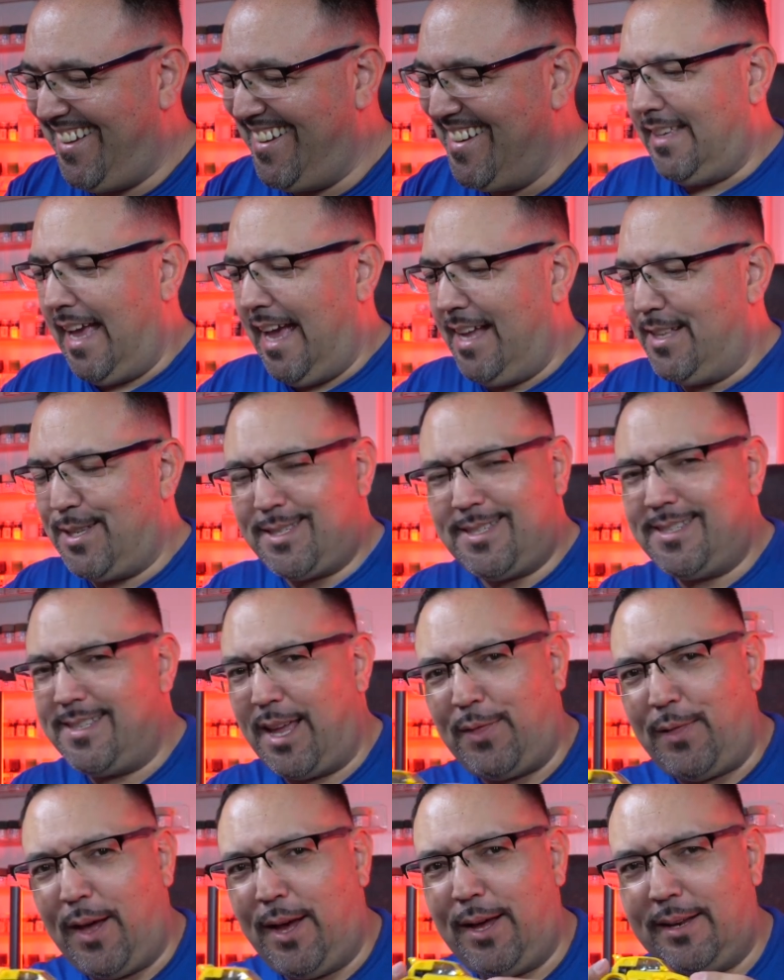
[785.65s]
Yeah, just as I
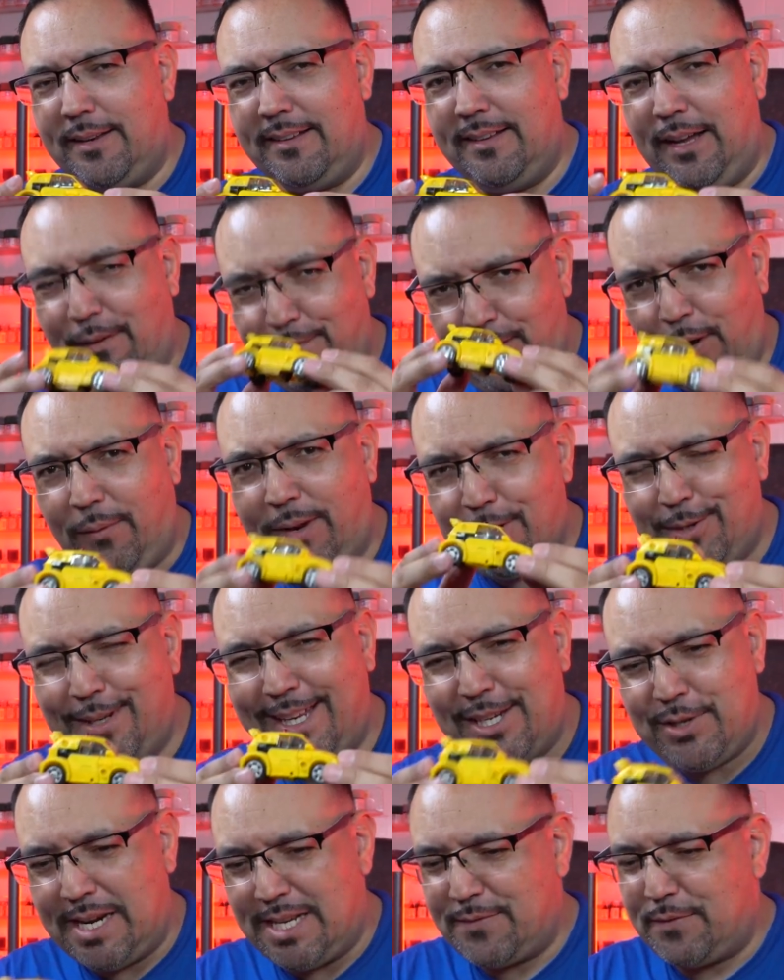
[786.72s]
thought, a very unique
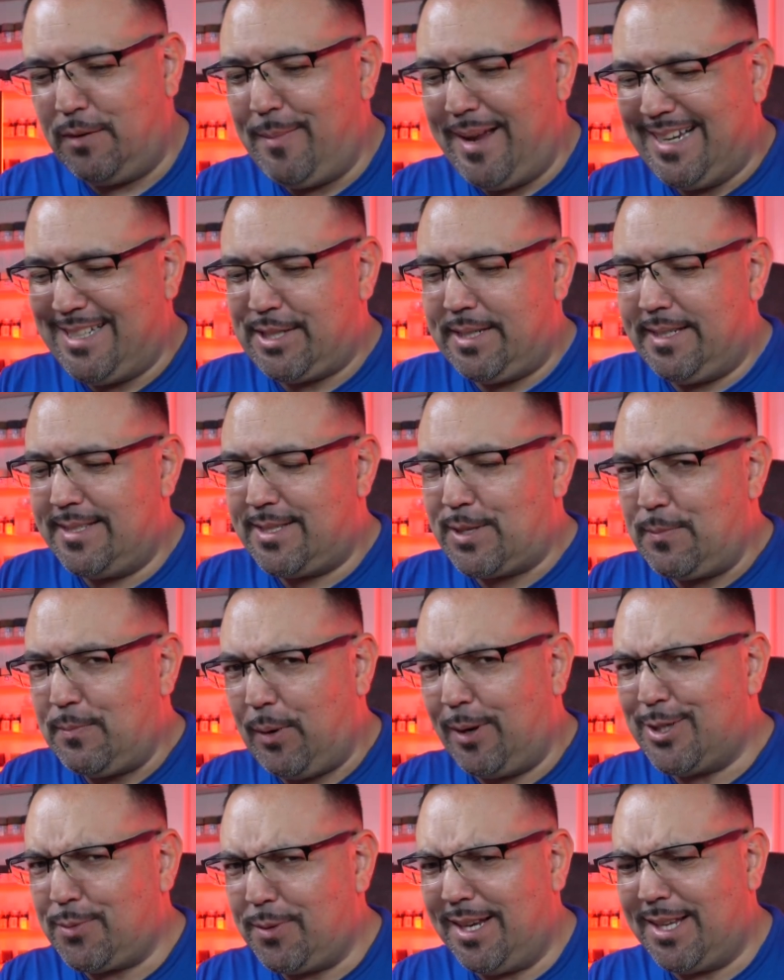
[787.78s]
transformation. Some
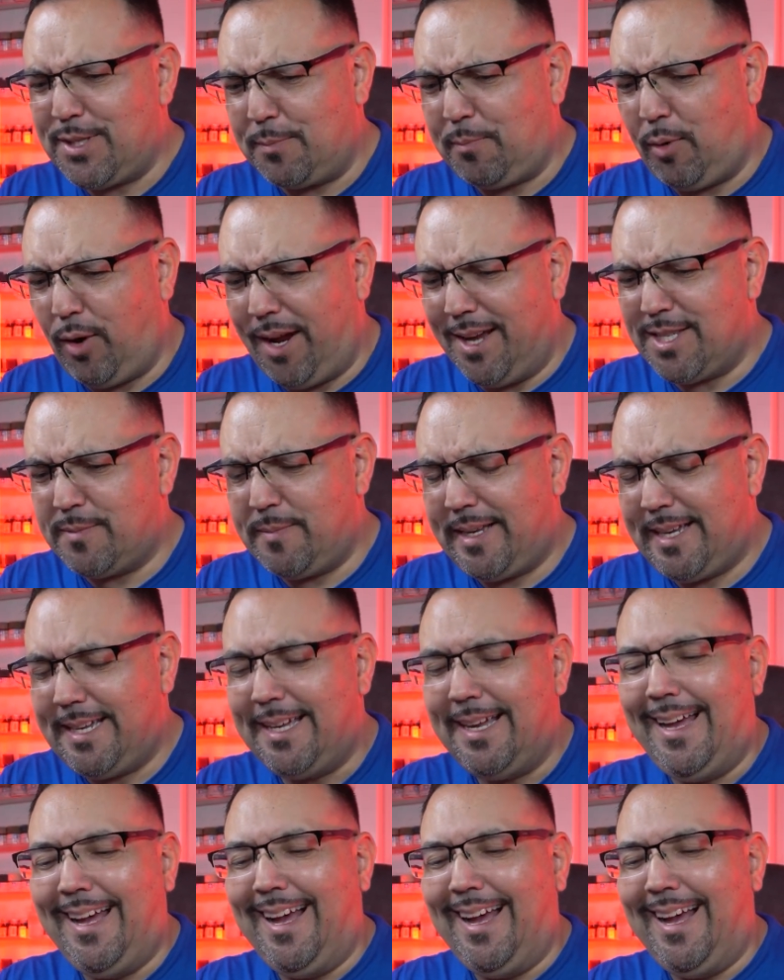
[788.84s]
parts really surprised me.